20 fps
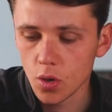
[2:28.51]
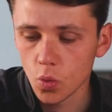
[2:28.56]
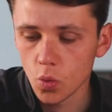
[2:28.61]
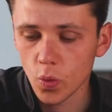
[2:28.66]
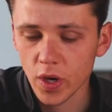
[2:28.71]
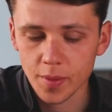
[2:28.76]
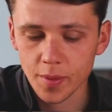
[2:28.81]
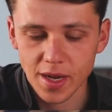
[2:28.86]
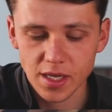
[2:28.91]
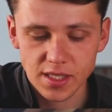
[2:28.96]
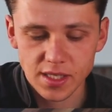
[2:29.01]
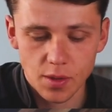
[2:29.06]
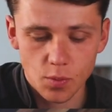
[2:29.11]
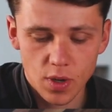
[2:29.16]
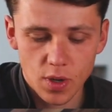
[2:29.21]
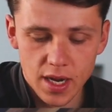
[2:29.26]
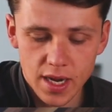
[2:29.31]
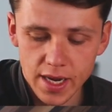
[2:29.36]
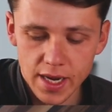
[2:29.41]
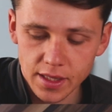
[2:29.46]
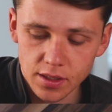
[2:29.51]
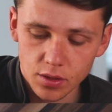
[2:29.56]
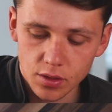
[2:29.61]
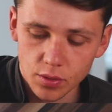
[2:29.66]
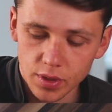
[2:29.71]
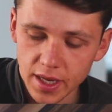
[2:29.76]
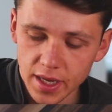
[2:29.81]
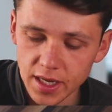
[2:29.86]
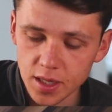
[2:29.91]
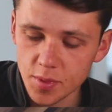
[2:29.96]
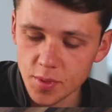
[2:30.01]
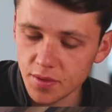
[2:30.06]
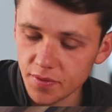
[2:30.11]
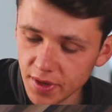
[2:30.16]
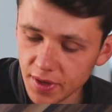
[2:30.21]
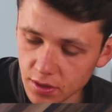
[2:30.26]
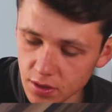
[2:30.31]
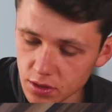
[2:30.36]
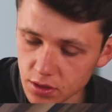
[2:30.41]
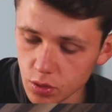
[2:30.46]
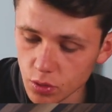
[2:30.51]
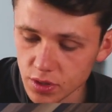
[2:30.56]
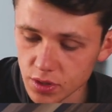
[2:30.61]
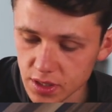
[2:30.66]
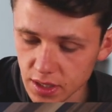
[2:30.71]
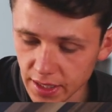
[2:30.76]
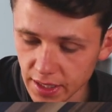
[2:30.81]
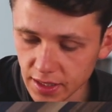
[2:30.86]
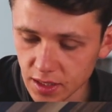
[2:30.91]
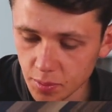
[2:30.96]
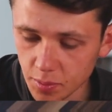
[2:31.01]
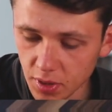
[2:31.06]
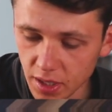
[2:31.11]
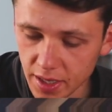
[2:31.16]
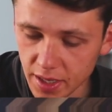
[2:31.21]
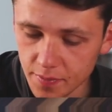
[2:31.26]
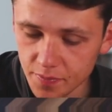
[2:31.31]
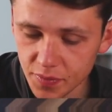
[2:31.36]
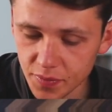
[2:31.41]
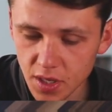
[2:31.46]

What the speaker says: Wing-backs get wide, okay, and the midfielders looking to link the play.